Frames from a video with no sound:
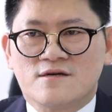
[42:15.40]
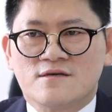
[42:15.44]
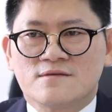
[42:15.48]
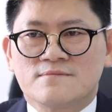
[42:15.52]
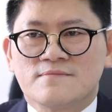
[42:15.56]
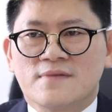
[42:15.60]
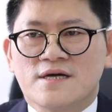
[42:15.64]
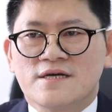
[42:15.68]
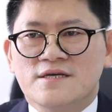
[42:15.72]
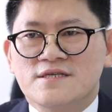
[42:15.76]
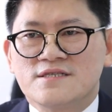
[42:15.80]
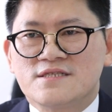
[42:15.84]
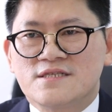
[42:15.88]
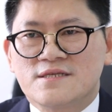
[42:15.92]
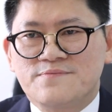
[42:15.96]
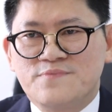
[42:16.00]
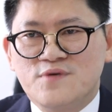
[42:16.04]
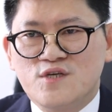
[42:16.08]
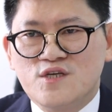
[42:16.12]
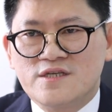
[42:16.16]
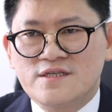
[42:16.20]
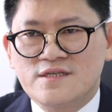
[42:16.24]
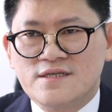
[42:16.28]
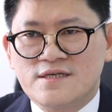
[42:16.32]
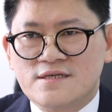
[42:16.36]
on my
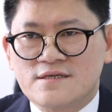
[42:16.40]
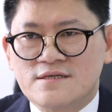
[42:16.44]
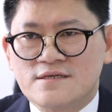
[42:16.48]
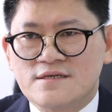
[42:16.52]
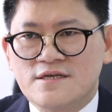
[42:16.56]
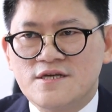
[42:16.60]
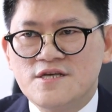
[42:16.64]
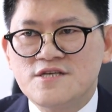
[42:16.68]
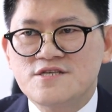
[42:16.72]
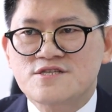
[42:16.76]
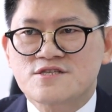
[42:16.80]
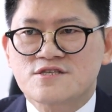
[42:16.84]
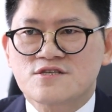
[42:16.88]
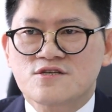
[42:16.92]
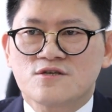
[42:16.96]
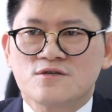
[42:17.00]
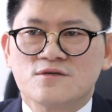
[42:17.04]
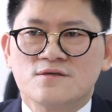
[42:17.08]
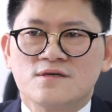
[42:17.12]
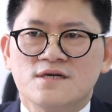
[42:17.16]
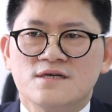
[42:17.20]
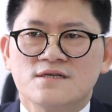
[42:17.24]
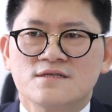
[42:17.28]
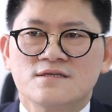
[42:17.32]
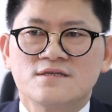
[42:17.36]
experience, it
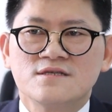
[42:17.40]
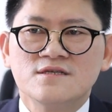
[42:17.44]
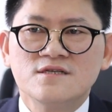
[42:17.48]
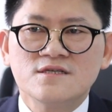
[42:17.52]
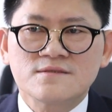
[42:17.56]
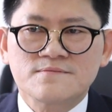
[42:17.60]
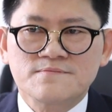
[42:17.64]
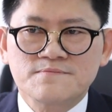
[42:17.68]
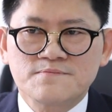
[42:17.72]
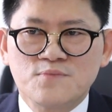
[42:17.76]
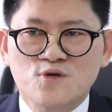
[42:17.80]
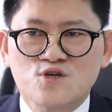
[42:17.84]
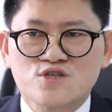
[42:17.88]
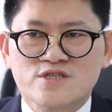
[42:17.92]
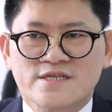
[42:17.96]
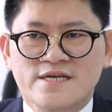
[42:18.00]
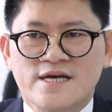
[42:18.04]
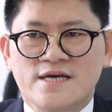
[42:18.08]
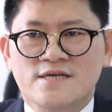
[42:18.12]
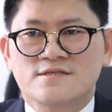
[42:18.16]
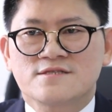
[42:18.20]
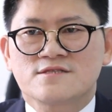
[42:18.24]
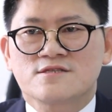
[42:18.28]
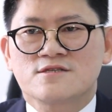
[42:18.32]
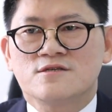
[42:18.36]
shows a good
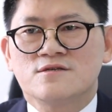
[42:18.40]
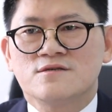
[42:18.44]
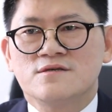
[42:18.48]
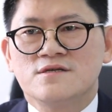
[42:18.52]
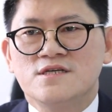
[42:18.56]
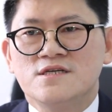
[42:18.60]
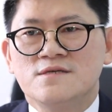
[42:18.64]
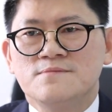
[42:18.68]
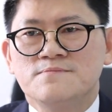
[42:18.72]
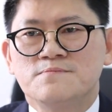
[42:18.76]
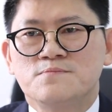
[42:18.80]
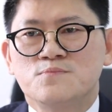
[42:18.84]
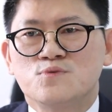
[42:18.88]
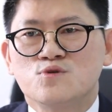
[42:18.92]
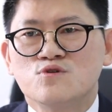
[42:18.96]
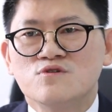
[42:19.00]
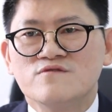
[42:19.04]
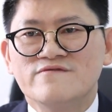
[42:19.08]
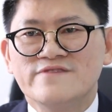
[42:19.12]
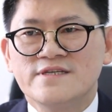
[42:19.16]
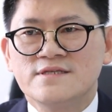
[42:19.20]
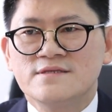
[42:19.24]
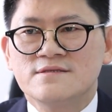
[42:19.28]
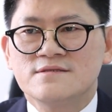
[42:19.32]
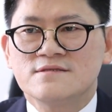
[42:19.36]
potential in
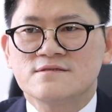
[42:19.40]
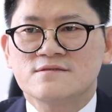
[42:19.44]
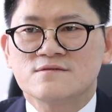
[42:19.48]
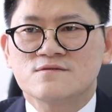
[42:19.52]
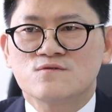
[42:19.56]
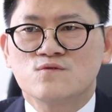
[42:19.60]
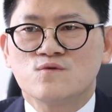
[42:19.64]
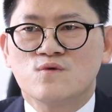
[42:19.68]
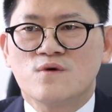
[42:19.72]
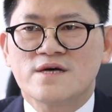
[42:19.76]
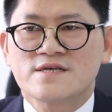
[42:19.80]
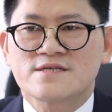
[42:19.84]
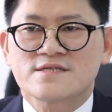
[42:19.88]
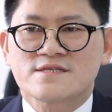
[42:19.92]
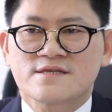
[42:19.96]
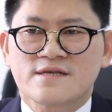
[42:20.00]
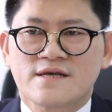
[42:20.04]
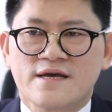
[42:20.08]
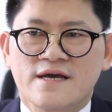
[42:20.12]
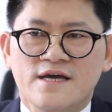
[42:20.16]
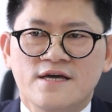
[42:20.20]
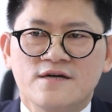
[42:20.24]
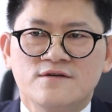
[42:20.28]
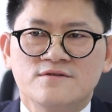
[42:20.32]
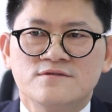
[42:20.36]
improving one's
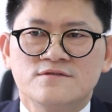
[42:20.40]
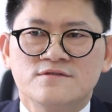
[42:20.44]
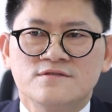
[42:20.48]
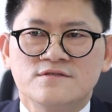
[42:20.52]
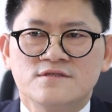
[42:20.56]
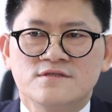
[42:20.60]
health,